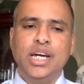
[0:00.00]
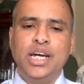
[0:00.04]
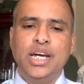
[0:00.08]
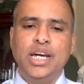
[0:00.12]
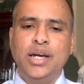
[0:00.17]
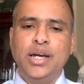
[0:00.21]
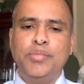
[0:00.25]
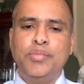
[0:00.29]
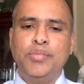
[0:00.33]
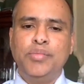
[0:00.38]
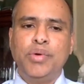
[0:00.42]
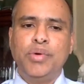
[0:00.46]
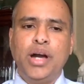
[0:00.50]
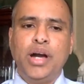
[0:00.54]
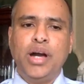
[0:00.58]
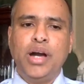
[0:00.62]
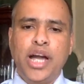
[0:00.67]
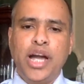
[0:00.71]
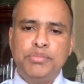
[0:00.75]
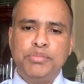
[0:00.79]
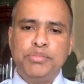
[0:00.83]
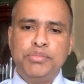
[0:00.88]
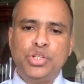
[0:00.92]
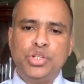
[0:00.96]

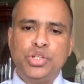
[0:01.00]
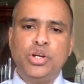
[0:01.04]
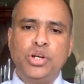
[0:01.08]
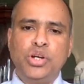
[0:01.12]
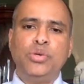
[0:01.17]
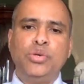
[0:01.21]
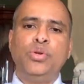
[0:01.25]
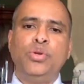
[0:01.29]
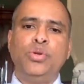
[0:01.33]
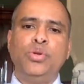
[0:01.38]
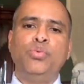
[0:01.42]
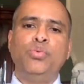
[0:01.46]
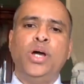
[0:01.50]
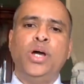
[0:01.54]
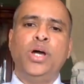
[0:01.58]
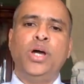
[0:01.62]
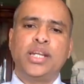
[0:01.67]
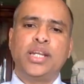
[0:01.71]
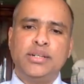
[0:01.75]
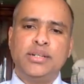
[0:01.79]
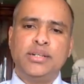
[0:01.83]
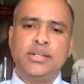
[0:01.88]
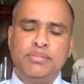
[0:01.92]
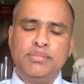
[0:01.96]
I'm sure you will
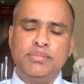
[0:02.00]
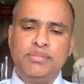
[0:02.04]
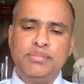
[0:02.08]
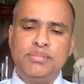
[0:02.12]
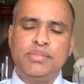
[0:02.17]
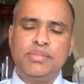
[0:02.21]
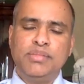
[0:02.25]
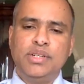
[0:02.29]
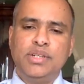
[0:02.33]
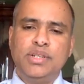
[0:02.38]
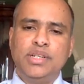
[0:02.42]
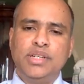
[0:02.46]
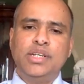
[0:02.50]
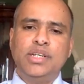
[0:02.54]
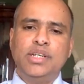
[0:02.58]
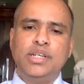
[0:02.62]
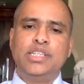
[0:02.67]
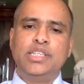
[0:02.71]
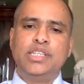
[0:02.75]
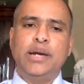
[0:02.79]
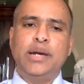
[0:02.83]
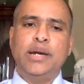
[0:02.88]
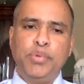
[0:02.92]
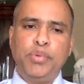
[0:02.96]
welcome
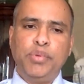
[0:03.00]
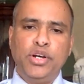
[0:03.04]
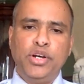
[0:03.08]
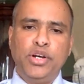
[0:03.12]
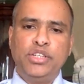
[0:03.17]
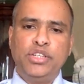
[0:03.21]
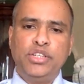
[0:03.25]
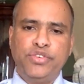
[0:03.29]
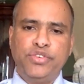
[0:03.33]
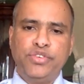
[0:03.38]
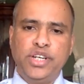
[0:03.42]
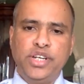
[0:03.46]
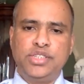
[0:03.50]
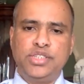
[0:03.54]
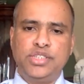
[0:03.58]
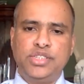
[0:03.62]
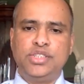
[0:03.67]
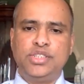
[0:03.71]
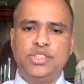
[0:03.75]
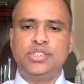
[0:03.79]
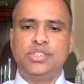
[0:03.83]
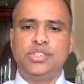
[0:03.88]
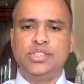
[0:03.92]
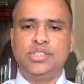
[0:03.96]
the employers
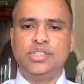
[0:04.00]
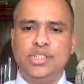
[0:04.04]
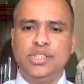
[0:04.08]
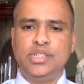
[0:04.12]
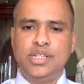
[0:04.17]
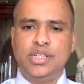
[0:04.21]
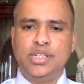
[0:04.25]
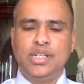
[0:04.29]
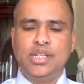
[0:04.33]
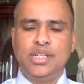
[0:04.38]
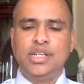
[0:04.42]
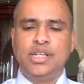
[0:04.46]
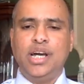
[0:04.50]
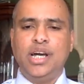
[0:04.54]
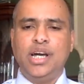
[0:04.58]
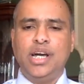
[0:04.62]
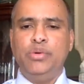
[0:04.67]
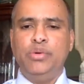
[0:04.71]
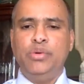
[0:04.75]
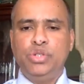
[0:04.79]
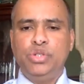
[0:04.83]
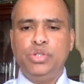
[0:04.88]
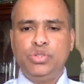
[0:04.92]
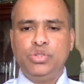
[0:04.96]
first.
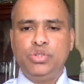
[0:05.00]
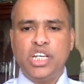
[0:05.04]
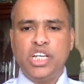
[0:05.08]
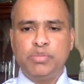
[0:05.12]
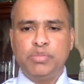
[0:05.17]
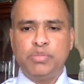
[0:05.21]
I wish to